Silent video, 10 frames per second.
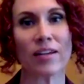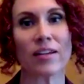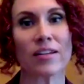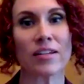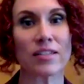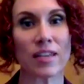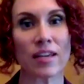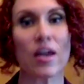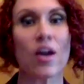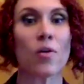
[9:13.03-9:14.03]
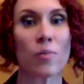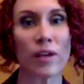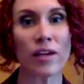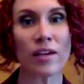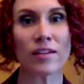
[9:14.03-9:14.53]
And it's like
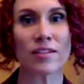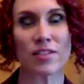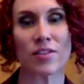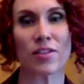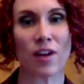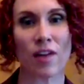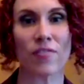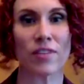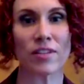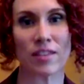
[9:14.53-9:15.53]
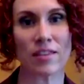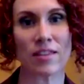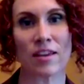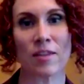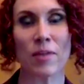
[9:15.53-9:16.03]
we instill the confidence in
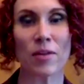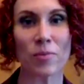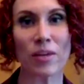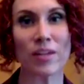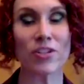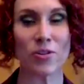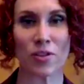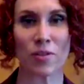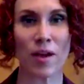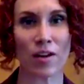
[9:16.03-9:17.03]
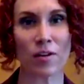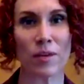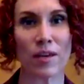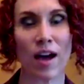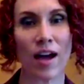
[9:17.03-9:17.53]
them and we show them how to
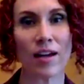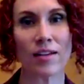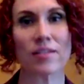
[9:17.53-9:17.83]
be kind.